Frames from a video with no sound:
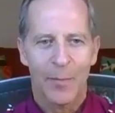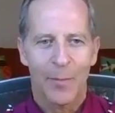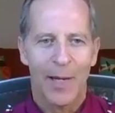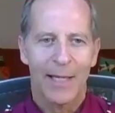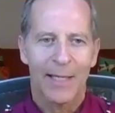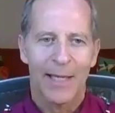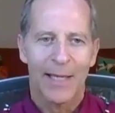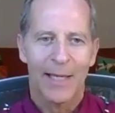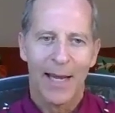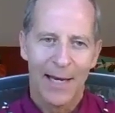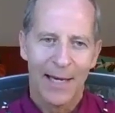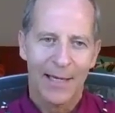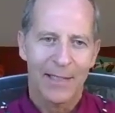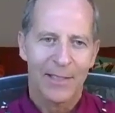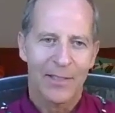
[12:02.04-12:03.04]
of bed, the
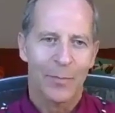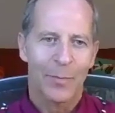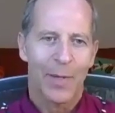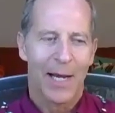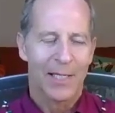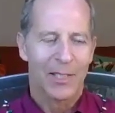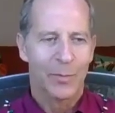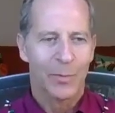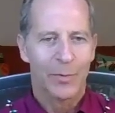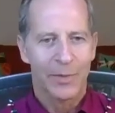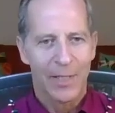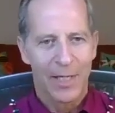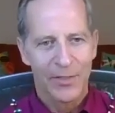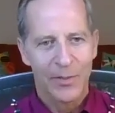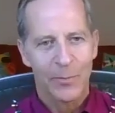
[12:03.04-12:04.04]
headache is impossible,
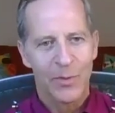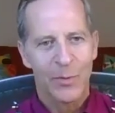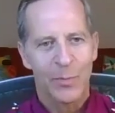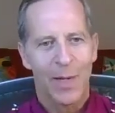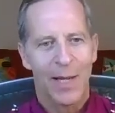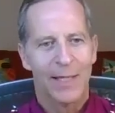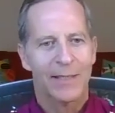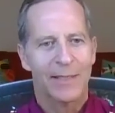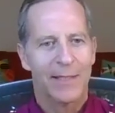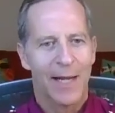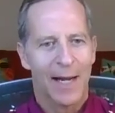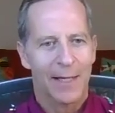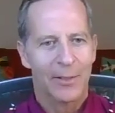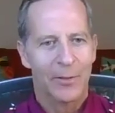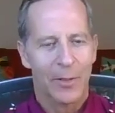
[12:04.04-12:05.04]
doesn't respond to
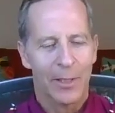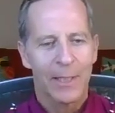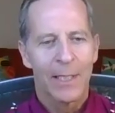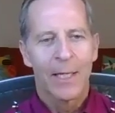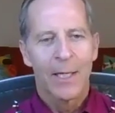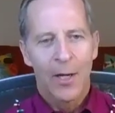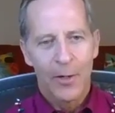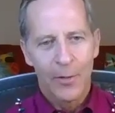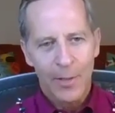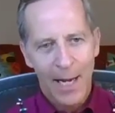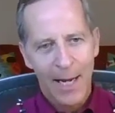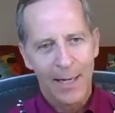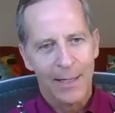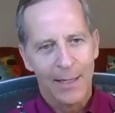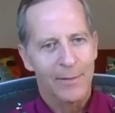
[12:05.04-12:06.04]
Tylenol.
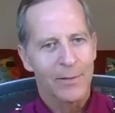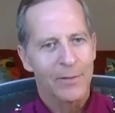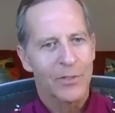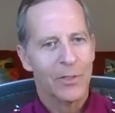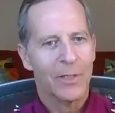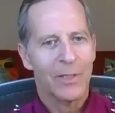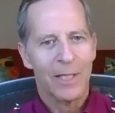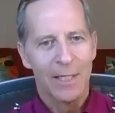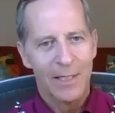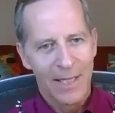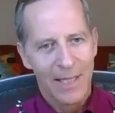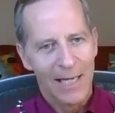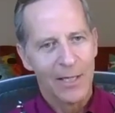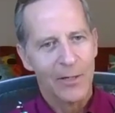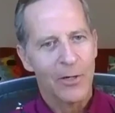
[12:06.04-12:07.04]
Okay, so you need a
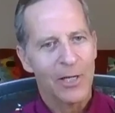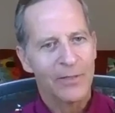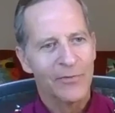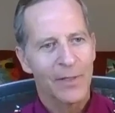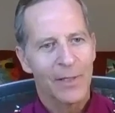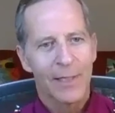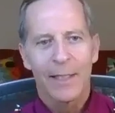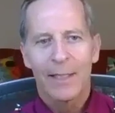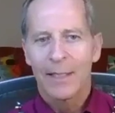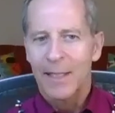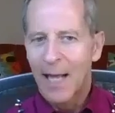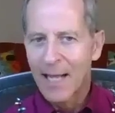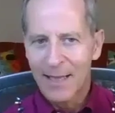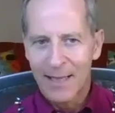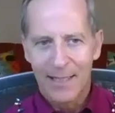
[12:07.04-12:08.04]
day off.
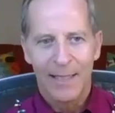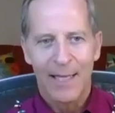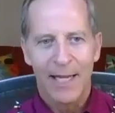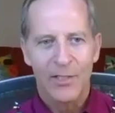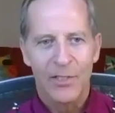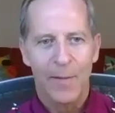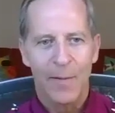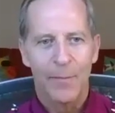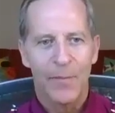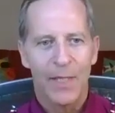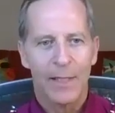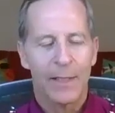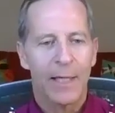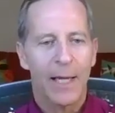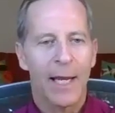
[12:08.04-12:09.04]
I think that's
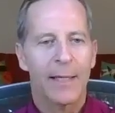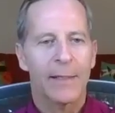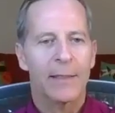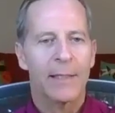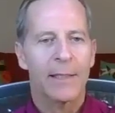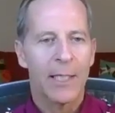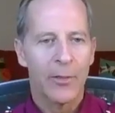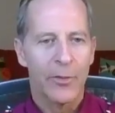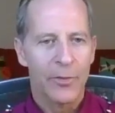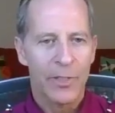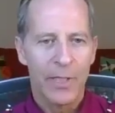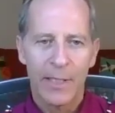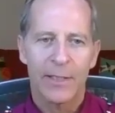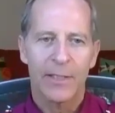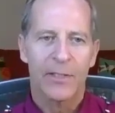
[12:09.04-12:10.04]
something, again, leaders
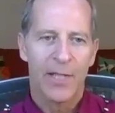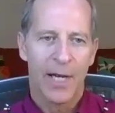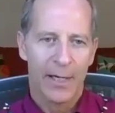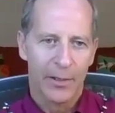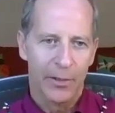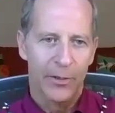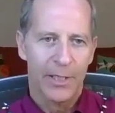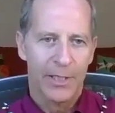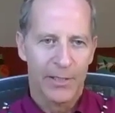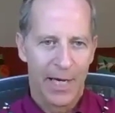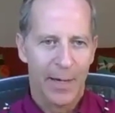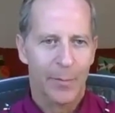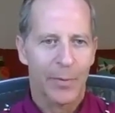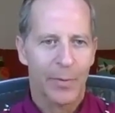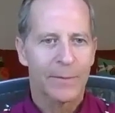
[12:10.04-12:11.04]
need to set a good
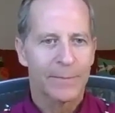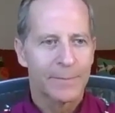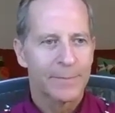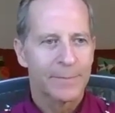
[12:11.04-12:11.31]
example.